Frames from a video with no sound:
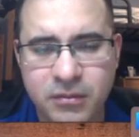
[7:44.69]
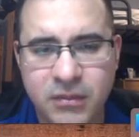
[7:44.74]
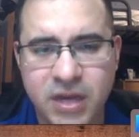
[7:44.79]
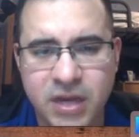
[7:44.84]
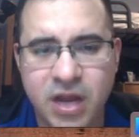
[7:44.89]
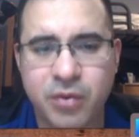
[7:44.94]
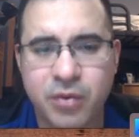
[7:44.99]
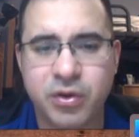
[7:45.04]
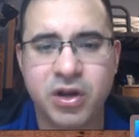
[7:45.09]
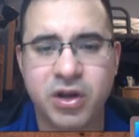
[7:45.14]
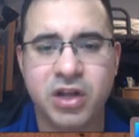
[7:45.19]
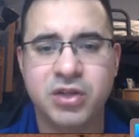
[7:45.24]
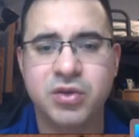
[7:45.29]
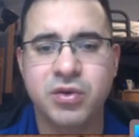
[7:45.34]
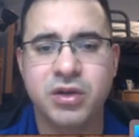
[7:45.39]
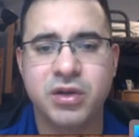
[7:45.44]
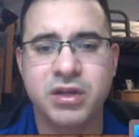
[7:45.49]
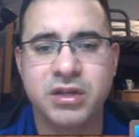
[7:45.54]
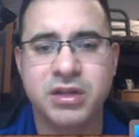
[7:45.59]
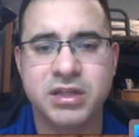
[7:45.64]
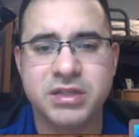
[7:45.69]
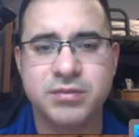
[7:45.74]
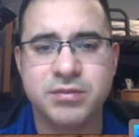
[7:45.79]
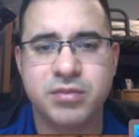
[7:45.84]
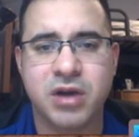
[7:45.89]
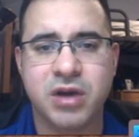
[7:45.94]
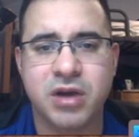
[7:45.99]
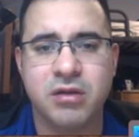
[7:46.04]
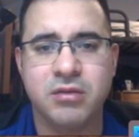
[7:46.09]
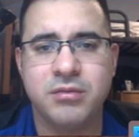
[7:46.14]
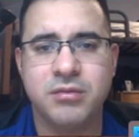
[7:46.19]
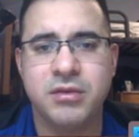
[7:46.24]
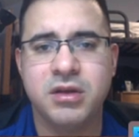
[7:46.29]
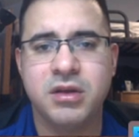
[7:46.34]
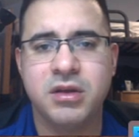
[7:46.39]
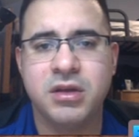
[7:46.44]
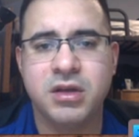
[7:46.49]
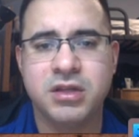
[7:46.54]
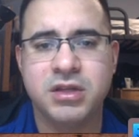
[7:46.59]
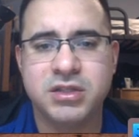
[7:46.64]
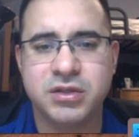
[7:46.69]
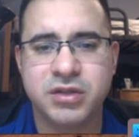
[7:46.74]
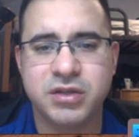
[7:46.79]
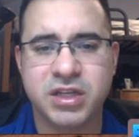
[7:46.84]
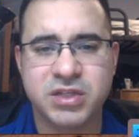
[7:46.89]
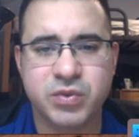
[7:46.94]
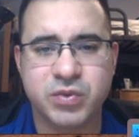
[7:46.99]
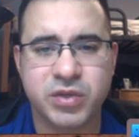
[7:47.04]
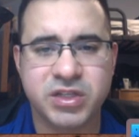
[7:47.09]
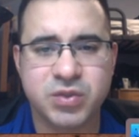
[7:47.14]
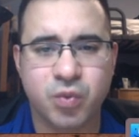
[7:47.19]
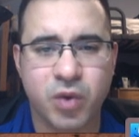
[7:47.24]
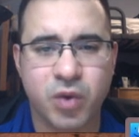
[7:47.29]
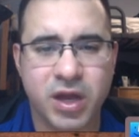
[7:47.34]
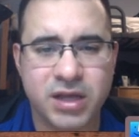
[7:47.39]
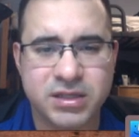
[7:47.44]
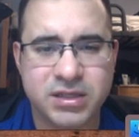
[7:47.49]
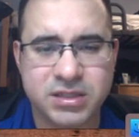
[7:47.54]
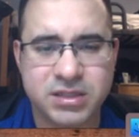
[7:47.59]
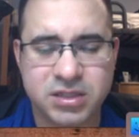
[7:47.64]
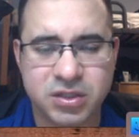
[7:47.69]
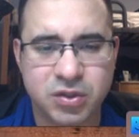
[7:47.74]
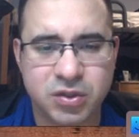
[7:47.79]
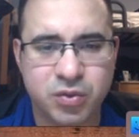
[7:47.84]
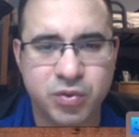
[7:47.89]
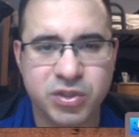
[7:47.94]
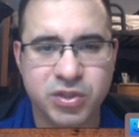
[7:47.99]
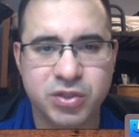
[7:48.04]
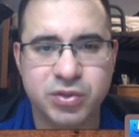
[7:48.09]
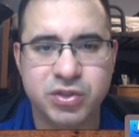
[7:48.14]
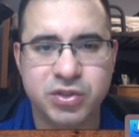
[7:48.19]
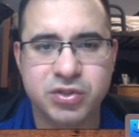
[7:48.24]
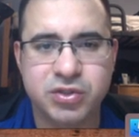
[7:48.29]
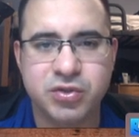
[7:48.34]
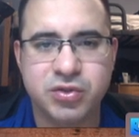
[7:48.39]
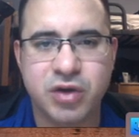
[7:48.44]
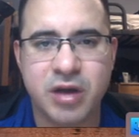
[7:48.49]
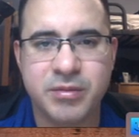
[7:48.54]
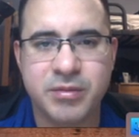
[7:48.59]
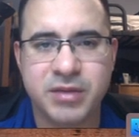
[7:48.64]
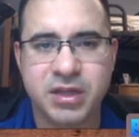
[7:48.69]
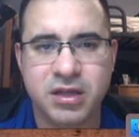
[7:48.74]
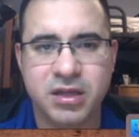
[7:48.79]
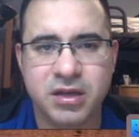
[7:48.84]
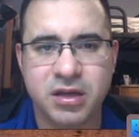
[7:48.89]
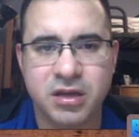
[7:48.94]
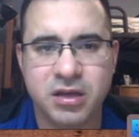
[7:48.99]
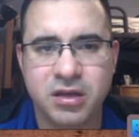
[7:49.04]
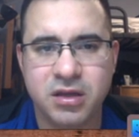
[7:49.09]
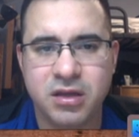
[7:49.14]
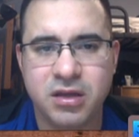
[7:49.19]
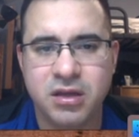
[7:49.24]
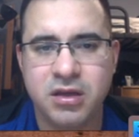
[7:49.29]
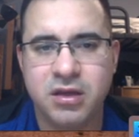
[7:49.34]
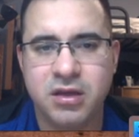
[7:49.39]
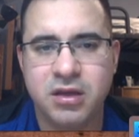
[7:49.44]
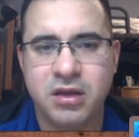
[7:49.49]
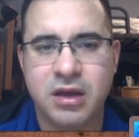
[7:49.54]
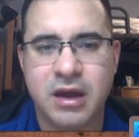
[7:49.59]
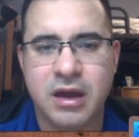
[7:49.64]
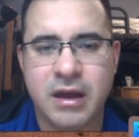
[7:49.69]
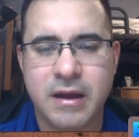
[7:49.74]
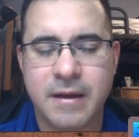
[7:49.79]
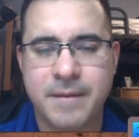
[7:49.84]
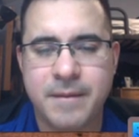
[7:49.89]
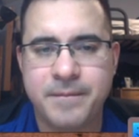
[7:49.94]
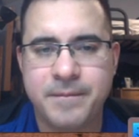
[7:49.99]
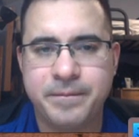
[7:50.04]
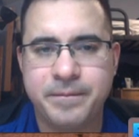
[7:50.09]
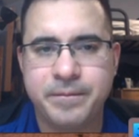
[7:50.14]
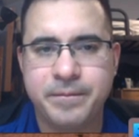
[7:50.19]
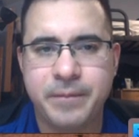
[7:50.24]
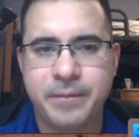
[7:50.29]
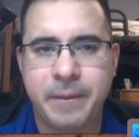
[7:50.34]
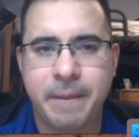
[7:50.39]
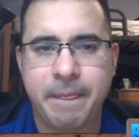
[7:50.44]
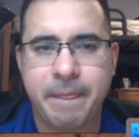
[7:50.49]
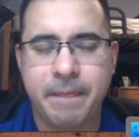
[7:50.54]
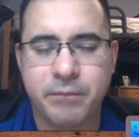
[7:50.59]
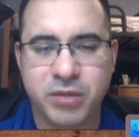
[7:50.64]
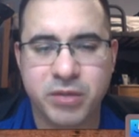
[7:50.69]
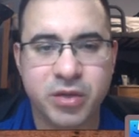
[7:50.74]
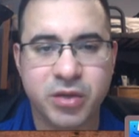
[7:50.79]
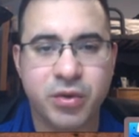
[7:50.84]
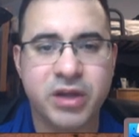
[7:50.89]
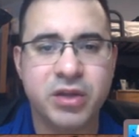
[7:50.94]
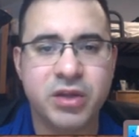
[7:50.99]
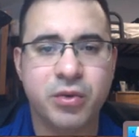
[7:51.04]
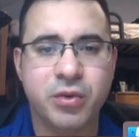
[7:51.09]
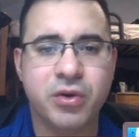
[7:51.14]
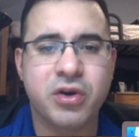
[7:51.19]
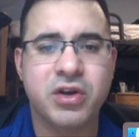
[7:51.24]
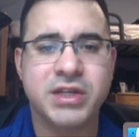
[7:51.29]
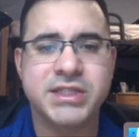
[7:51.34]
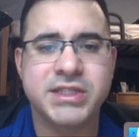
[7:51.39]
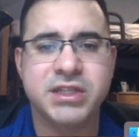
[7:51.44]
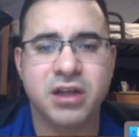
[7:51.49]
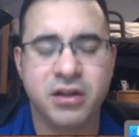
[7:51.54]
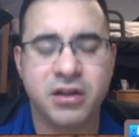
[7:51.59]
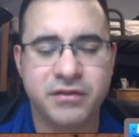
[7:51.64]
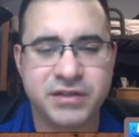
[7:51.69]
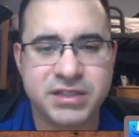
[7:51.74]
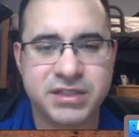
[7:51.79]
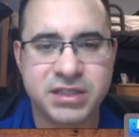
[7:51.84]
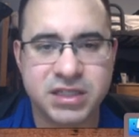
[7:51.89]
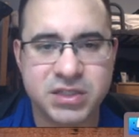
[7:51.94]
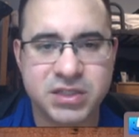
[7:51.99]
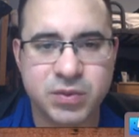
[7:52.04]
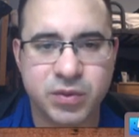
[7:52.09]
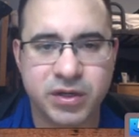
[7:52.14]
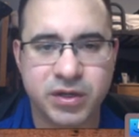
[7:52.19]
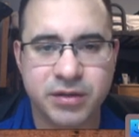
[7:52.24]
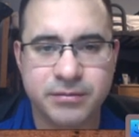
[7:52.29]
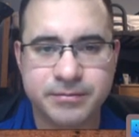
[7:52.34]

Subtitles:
Yeah, we're going to do it in this problem. So this one is west, we dropped it. But the one that we're going to solve is this one.